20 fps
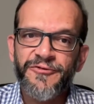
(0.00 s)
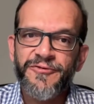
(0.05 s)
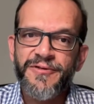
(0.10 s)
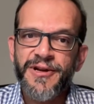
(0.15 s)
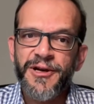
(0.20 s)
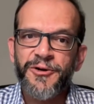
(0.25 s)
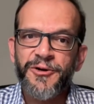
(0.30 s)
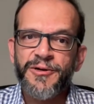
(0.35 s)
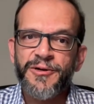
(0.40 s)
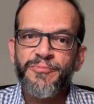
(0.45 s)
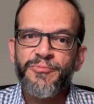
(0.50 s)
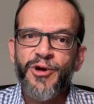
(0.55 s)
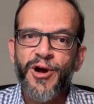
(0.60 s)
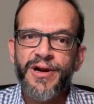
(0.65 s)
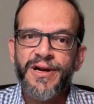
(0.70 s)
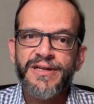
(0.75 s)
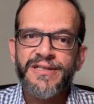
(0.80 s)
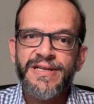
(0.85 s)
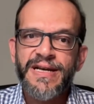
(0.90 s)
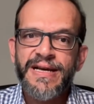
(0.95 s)
of nicotine
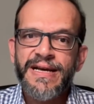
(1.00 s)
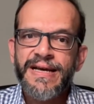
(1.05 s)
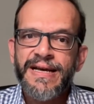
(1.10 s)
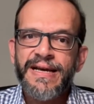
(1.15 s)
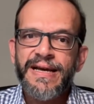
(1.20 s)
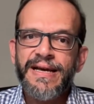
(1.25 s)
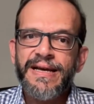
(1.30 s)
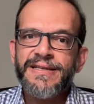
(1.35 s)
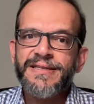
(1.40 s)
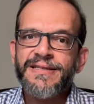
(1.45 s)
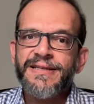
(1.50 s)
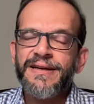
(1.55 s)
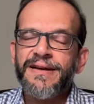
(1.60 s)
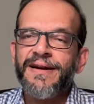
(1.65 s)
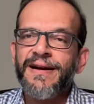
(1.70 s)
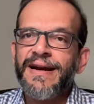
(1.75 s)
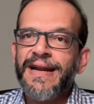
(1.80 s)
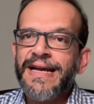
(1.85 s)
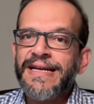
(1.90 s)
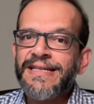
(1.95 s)
products is
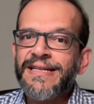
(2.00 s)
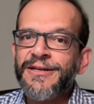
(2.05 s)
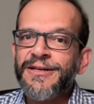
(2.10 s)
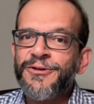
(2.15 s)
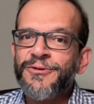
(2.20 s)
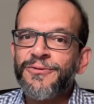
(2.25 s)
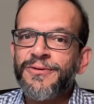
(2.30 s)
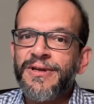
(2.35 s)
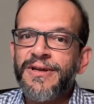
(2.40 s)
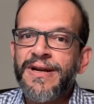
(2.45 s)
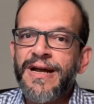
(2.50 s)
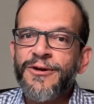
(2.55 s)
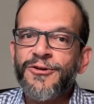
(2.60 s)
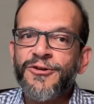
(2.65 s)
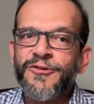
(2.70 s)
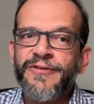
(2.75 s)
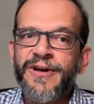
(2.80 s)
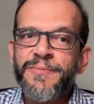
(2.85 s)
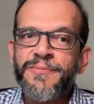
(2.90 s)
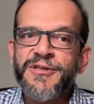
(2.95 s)
related to the
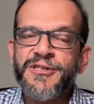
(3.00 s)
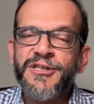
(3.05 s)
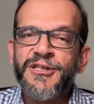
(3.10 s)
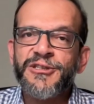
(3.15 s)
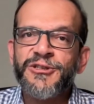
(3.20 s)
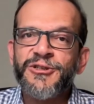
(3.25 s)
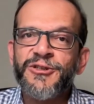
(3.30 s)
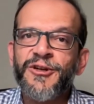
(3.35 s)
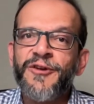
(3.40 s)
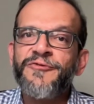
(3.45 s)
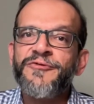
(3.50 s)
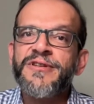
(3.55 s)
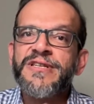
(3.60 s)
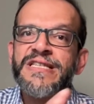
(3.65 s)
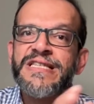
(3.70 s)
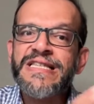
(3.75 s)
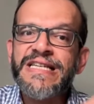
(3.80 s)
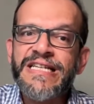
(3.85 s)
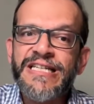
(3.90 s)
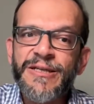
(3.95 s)
route of administration of
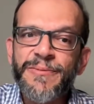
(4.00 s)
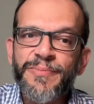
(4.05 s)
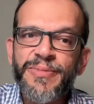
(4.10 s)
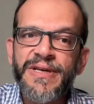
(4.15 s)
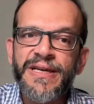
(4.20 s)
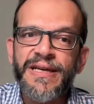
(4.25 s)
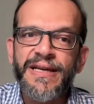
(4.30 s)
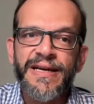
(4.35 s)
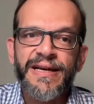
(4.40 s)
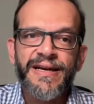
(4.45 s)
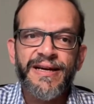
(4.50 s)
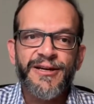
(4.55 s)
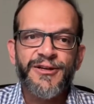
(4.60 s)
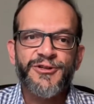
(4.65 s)
CTP.